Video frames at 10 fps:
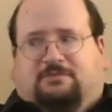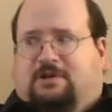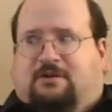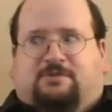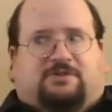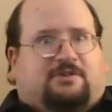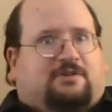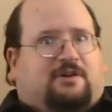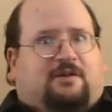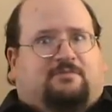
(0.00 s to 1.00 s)
I was saying,
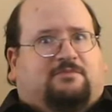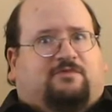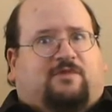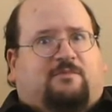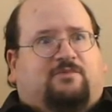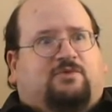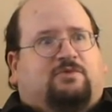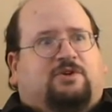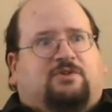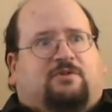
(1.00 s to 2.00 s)
"I'm from New
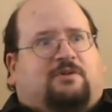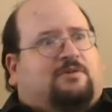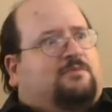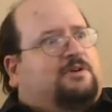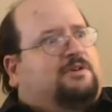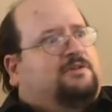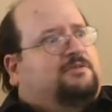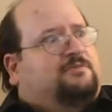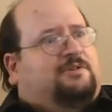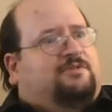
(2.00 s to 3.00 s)
York. What are
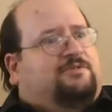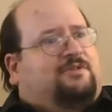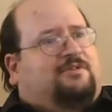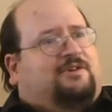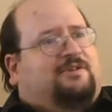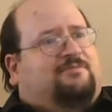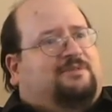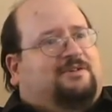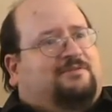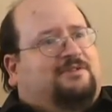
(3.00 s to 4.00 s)
you talking
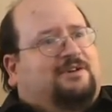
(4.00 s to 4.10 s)
about?"